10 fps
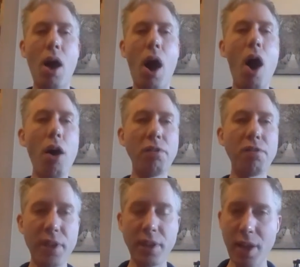
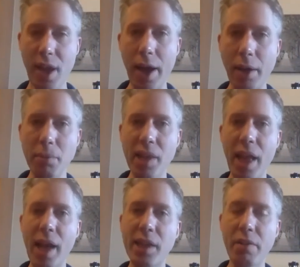
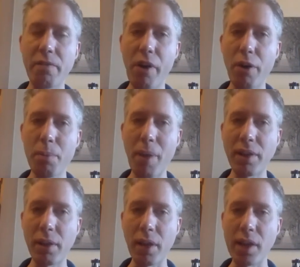Oftentimes, as
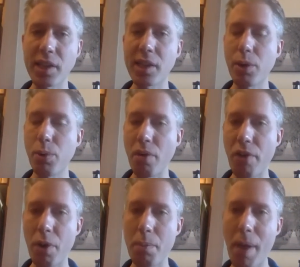environmentalists who are
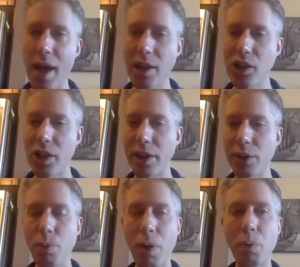very
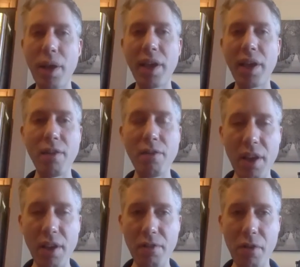passionate, when we give
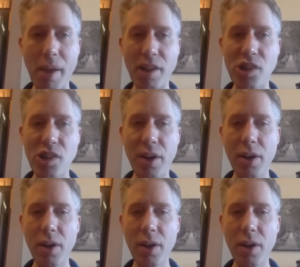information